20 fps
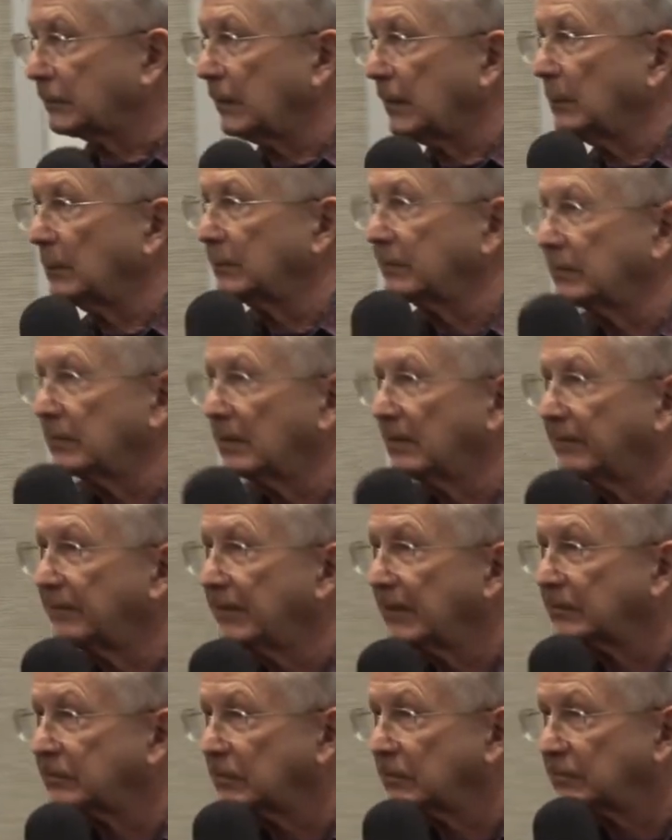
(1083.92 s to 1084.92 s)
he was an
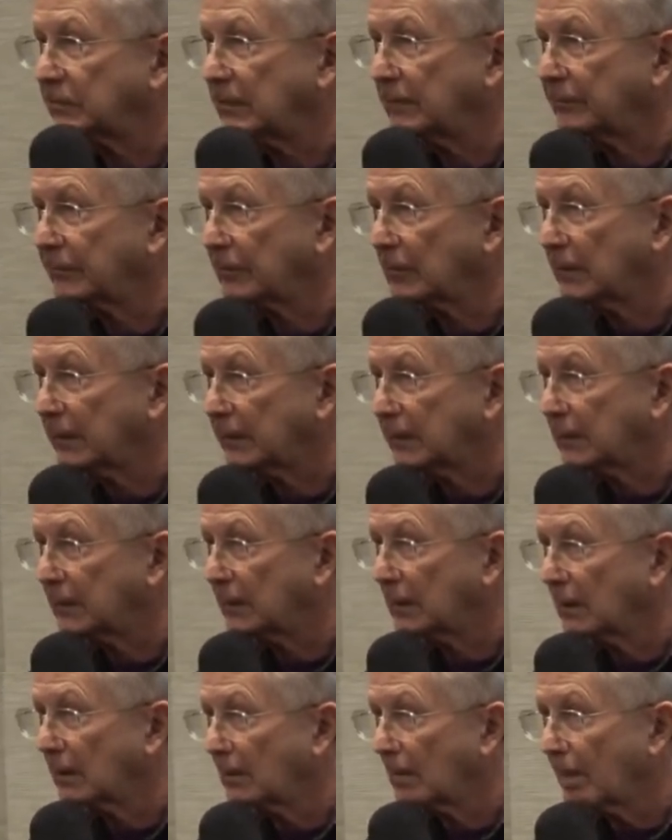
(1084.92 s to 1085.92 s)
efficiency freak.
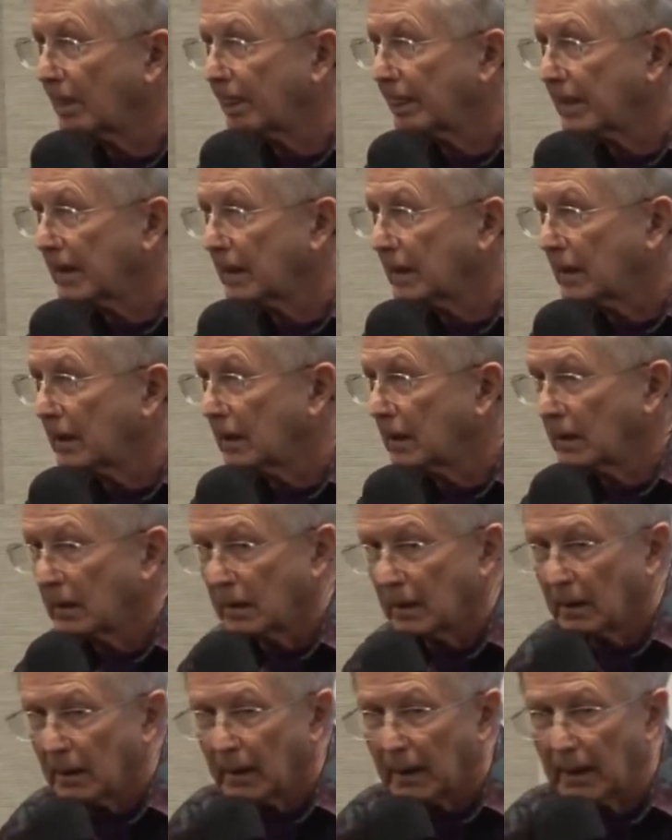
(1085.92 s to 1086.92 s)

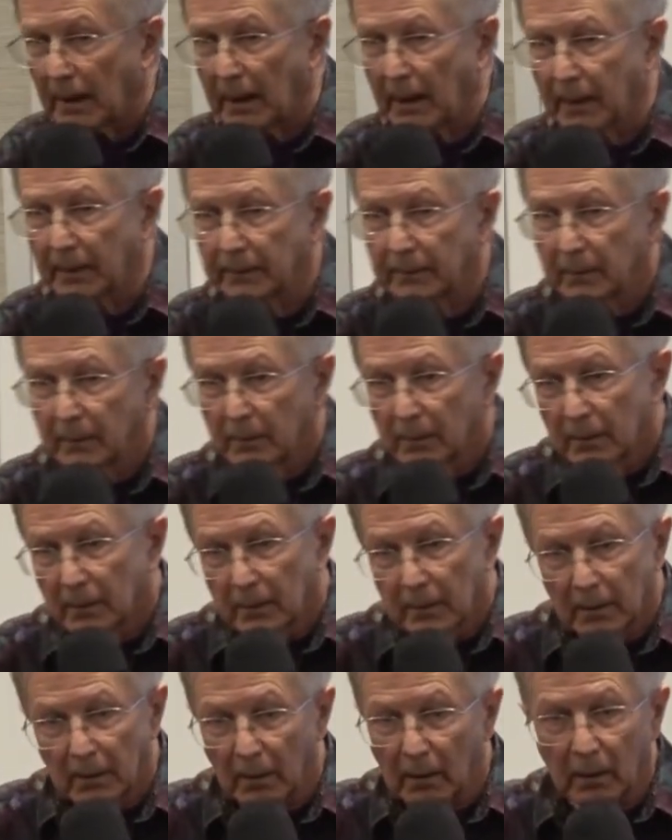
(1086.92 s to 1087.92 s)
And
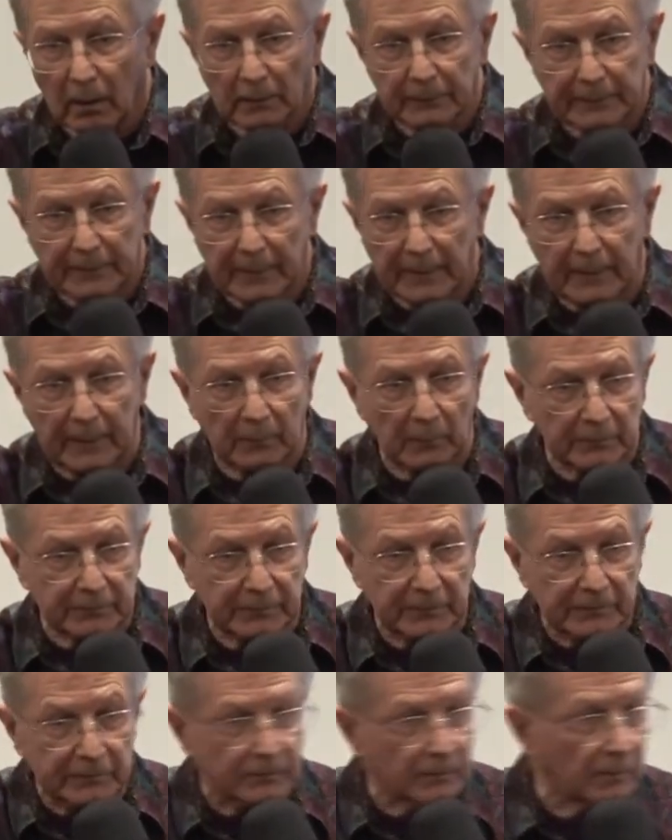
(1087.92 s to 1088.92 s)
all day, it was
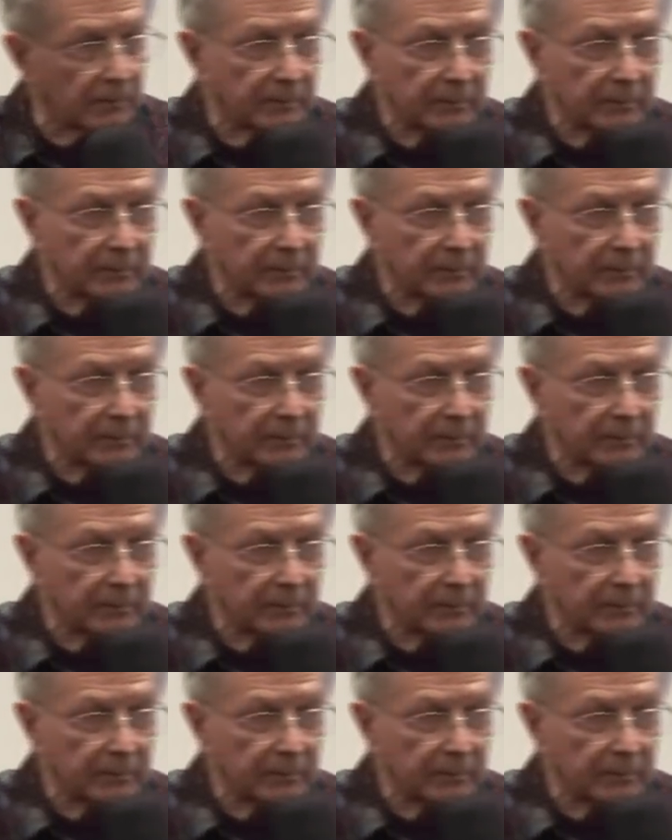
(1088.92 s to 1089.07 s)
just